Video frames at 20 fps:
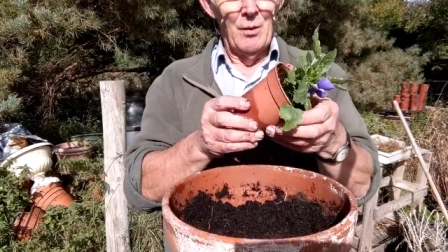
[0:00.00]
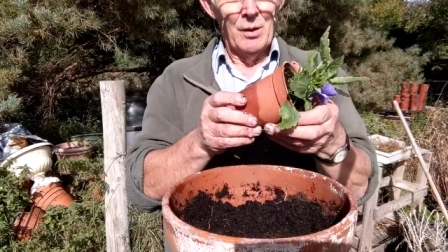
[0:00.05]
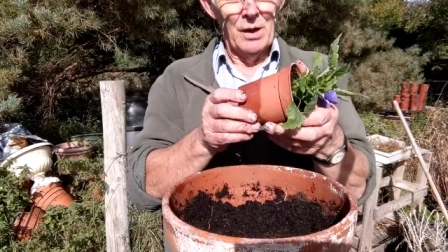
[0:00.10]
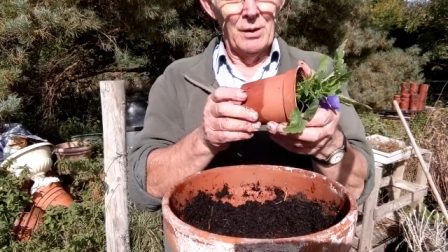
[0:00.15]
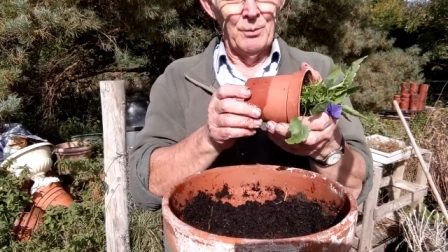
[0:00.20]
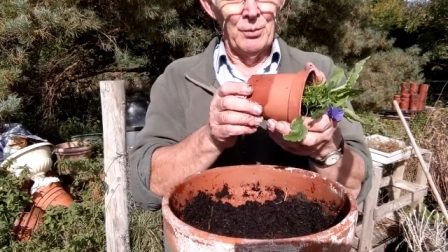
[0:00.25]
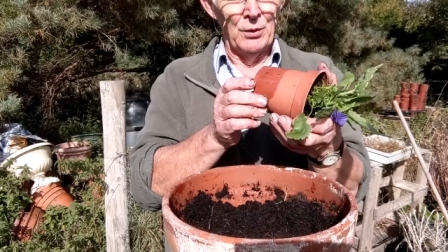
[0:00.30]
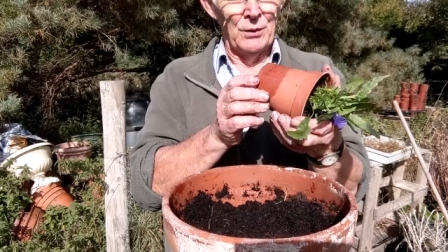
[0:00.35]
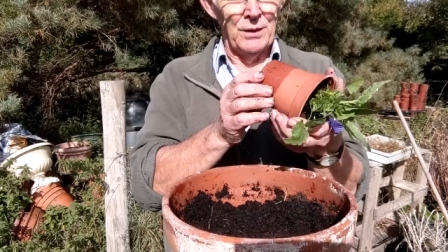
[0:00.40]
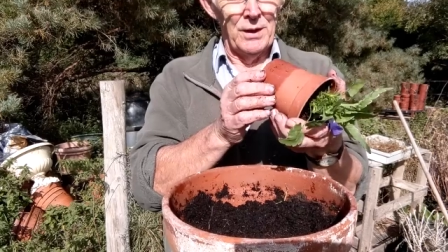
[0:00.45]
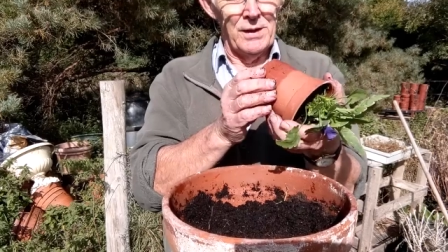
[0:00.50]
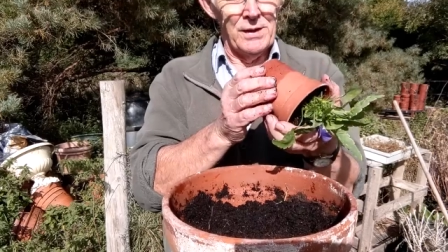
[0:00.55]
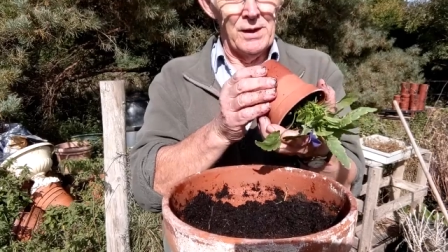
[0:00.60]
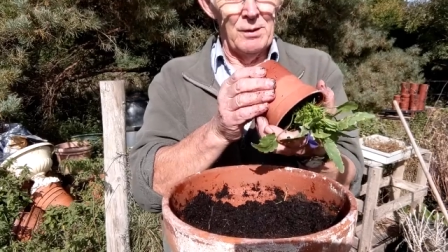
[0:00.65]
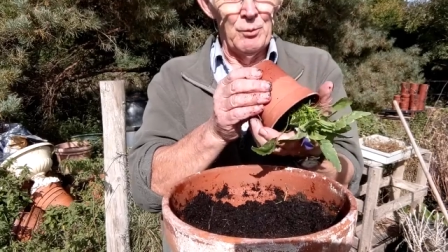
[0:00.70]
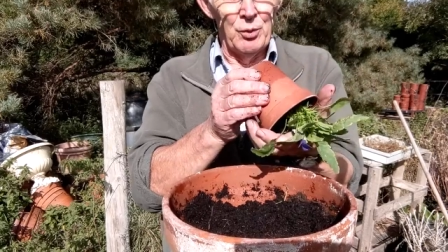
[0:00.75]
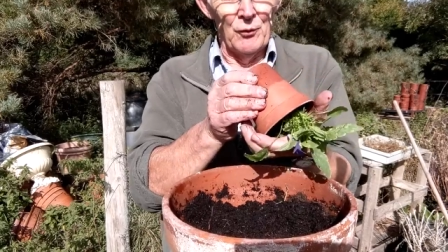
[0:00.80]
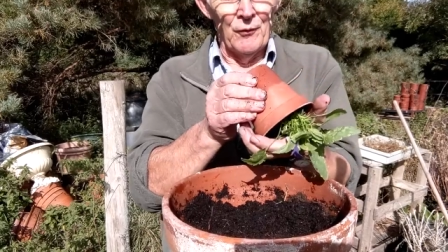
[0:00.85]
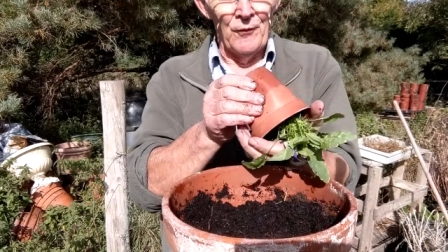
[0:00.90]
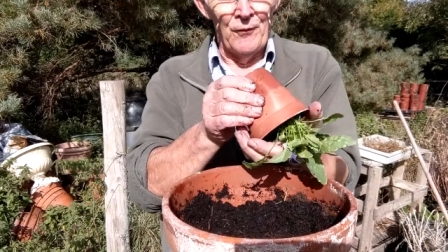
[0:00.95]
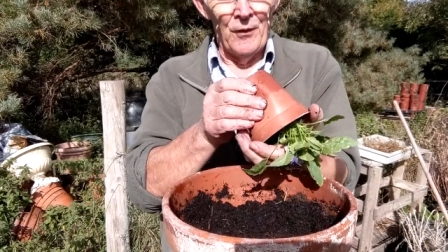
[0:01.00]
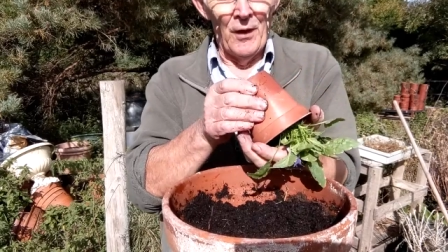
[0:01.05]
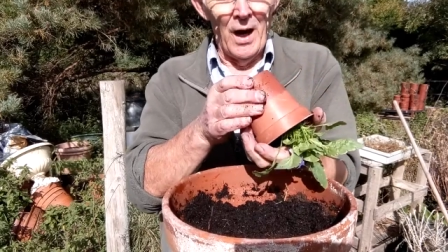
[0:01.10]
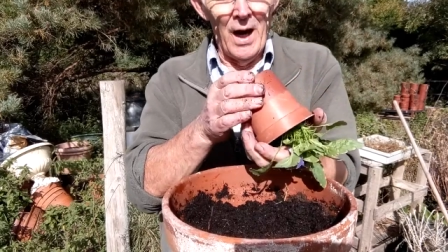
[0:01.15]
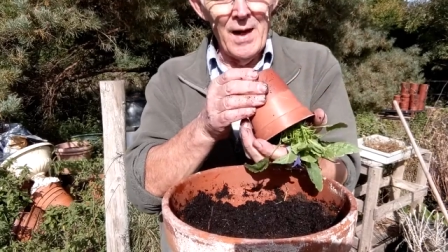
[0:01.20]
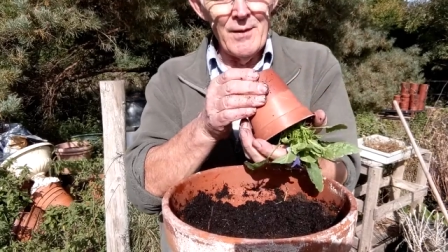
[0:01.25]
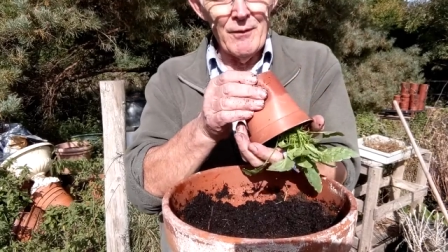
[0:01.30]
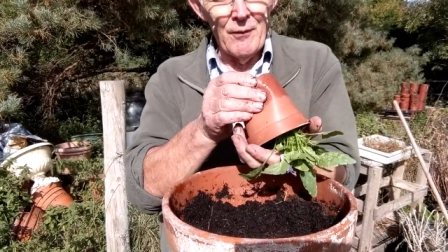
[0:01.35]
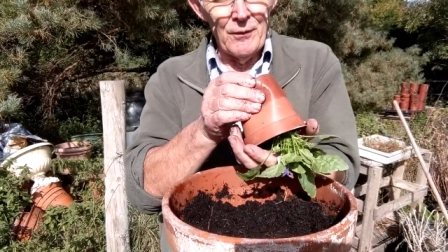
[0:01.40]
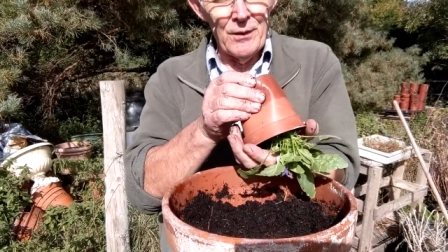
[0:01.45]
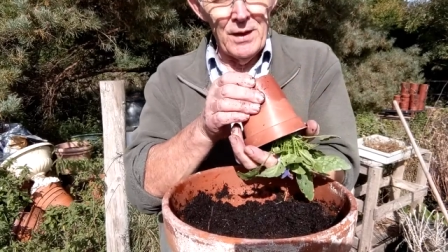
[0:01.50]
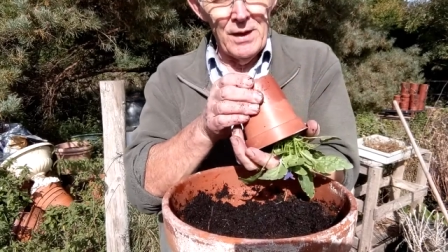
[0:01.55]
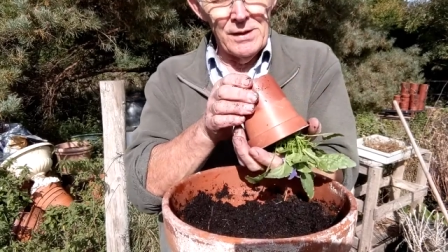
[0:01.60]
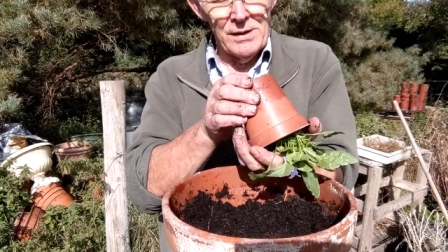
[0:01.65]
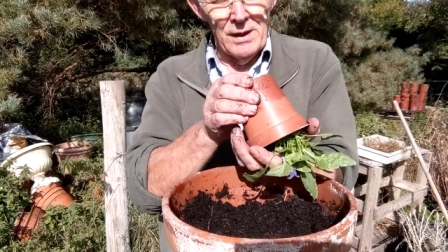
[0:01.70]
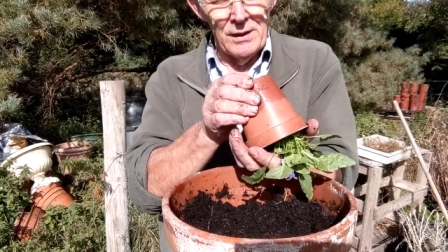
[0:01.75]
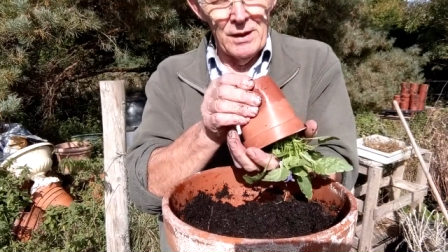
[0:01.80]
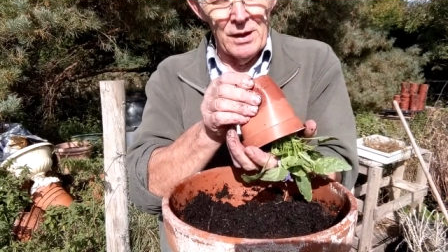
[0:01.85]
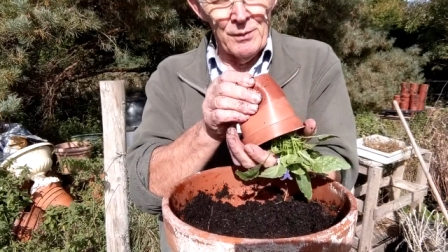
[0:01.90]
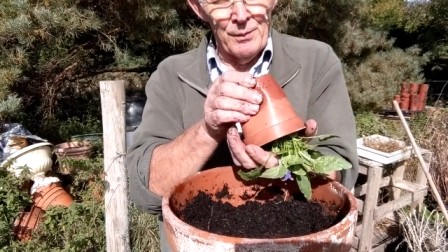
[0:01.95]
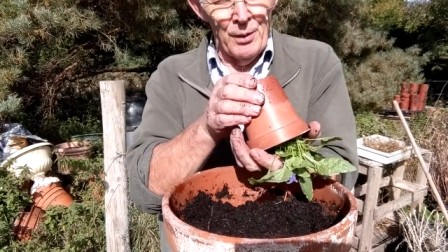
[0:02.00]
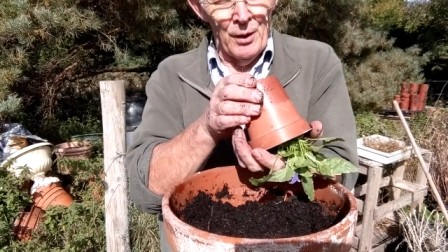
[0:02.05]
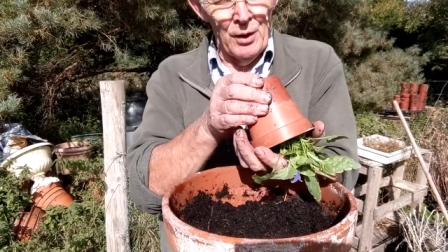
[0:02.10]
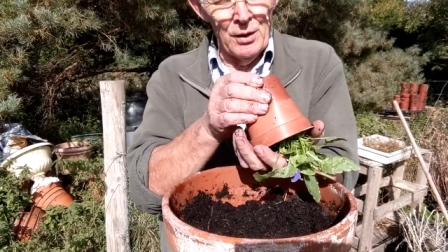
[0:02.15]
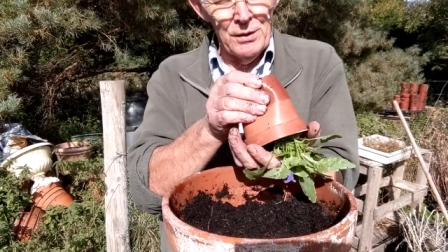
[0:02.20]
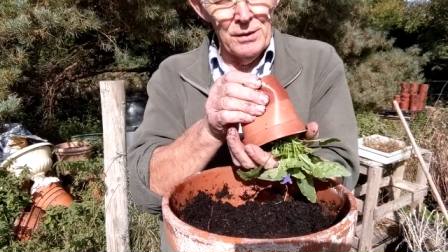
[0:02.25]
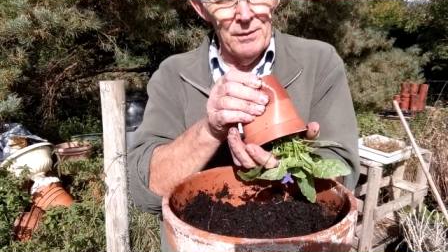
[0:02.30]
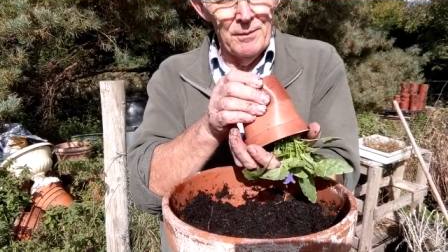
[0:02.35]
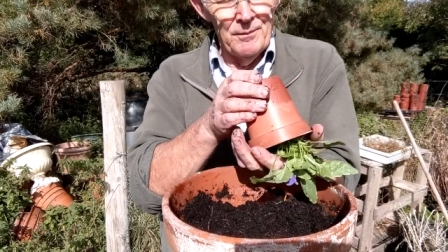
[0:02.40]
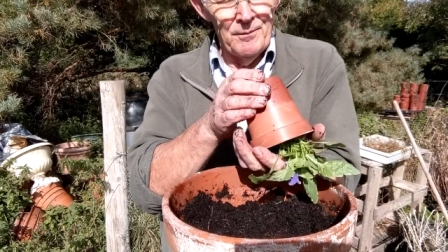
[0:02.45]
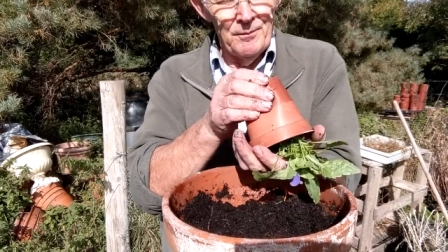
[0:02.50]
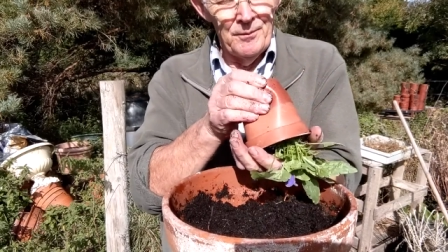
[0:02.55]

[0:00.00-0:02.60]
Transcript: We'll put these in, put 5 of these in this pot.